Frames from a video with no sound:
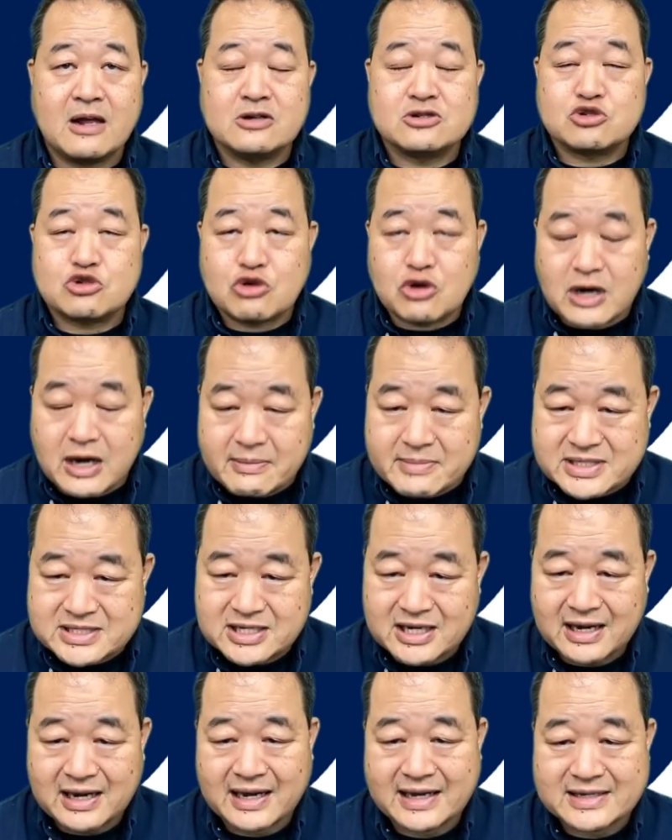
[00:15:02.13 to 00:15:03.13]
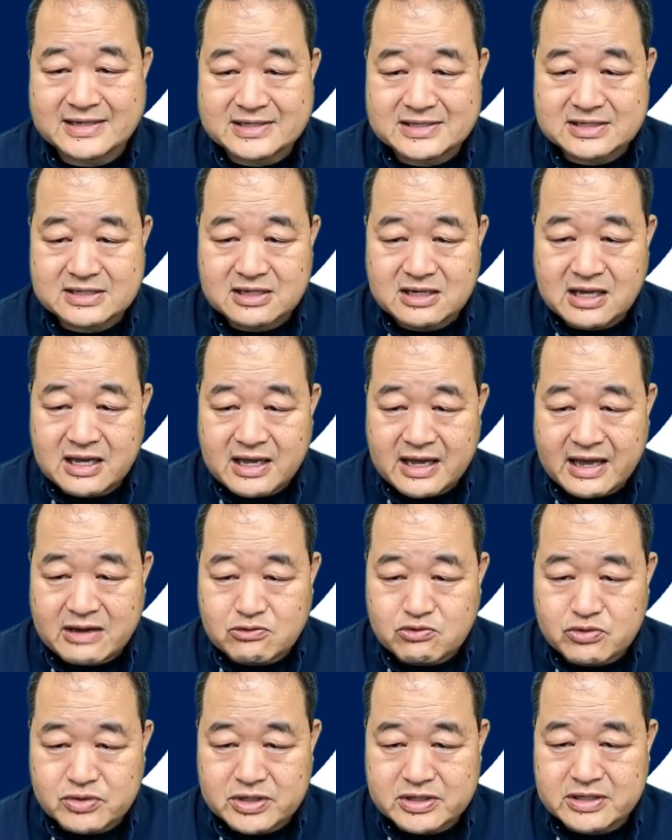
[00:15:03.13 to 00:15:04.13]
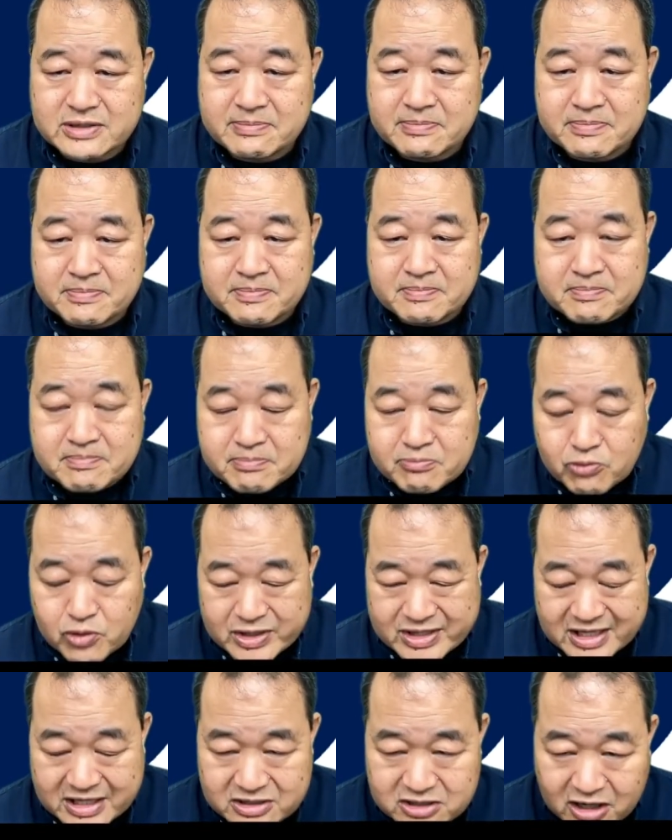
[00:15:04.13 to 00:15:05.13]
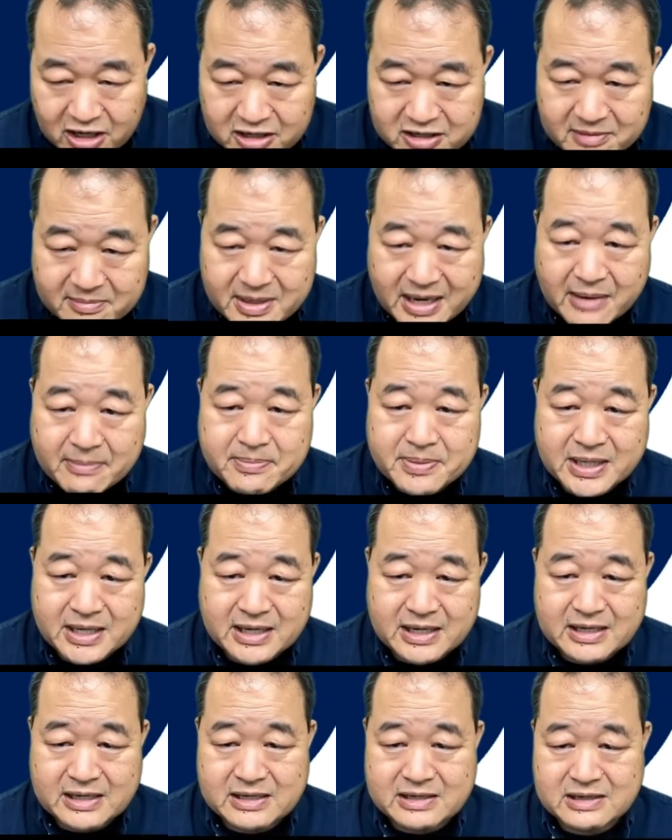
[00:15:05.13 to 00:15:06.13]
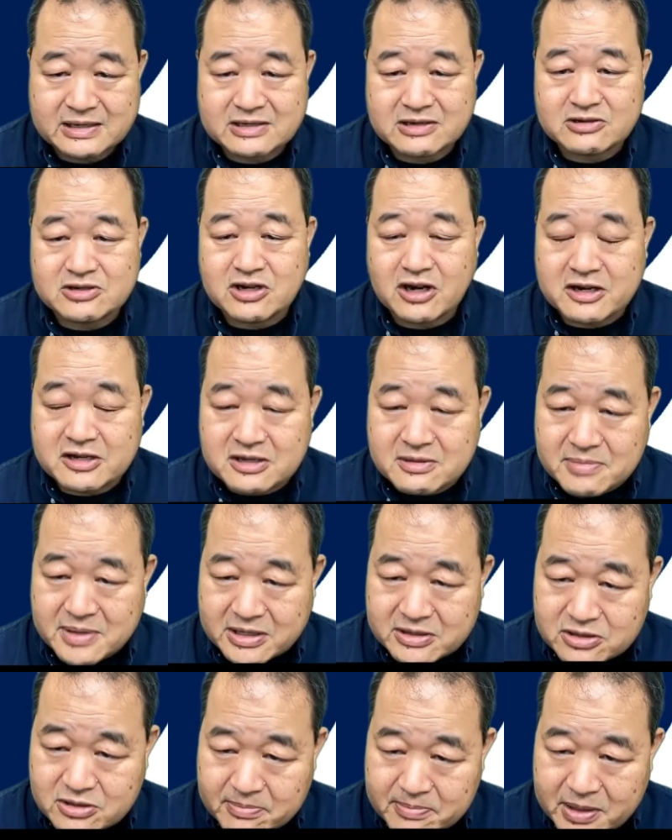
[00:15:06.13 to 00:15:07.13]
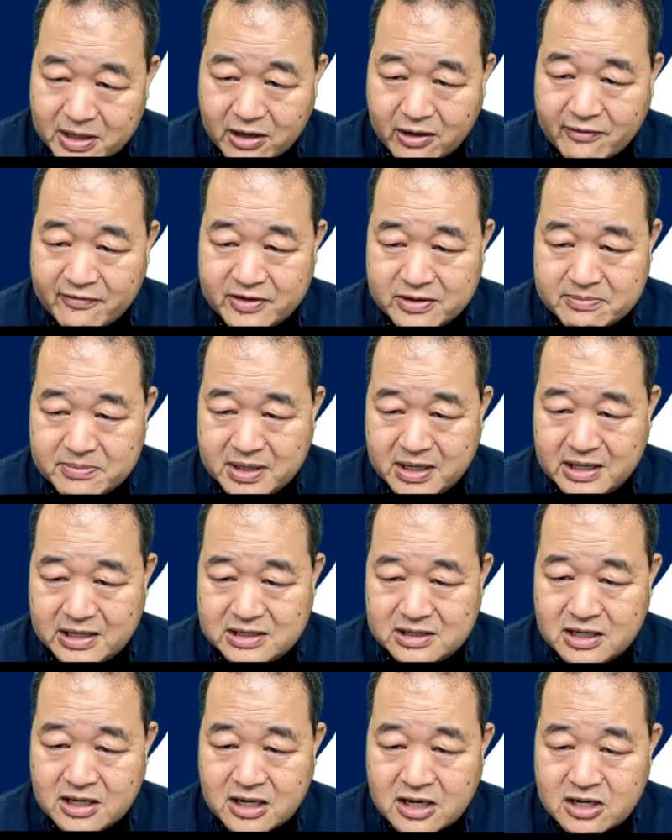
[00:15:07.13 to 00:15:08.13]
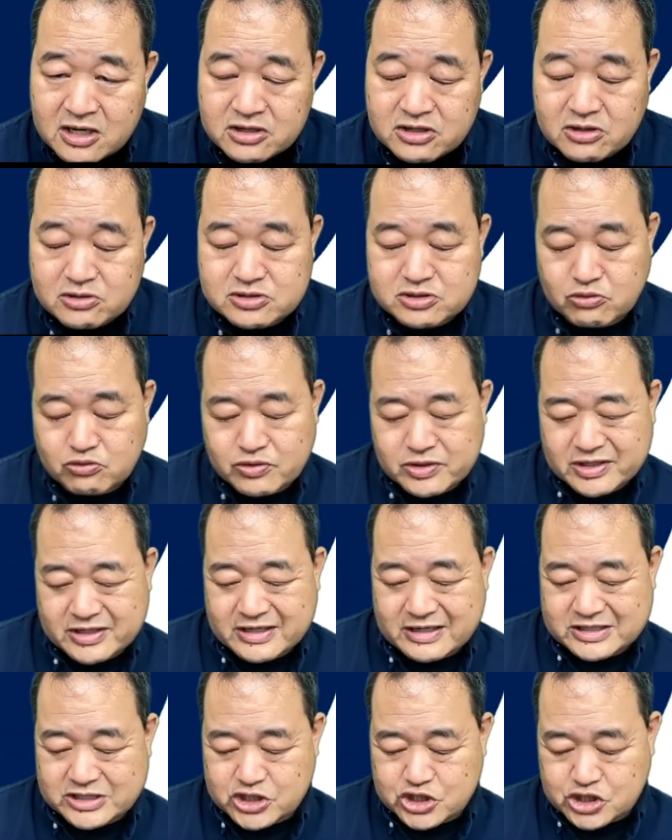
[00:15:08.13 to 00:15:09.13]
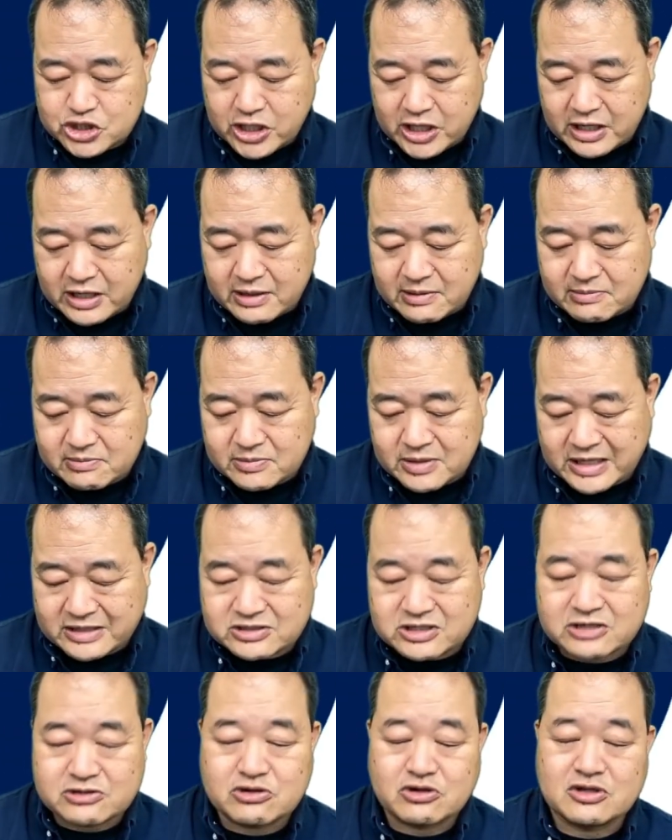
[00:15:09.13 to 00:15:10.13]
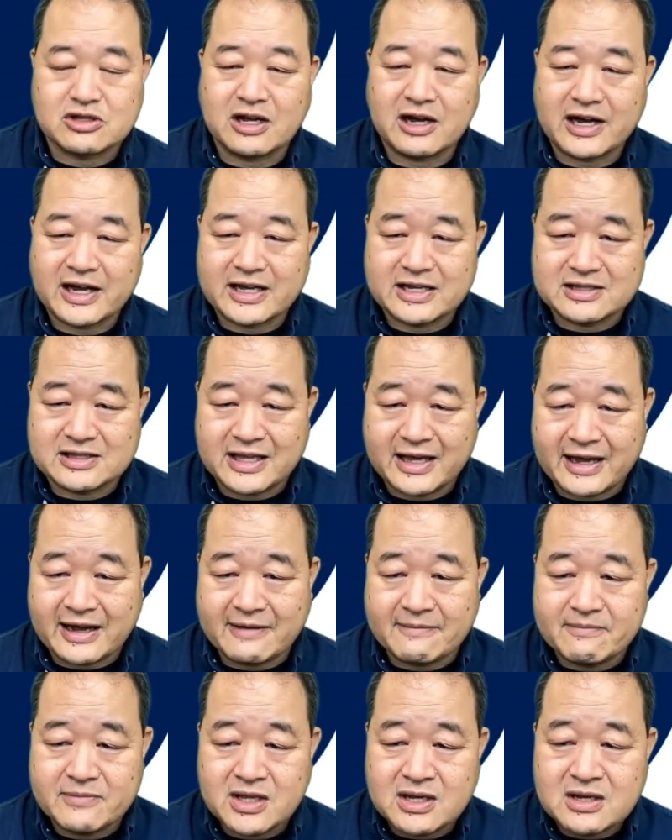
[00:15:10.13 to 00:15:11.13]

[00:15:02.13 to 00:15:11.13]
traumatized, And really, when they talk about pain and they're talking about their pelvic pain, there's really a shame that's underlying that.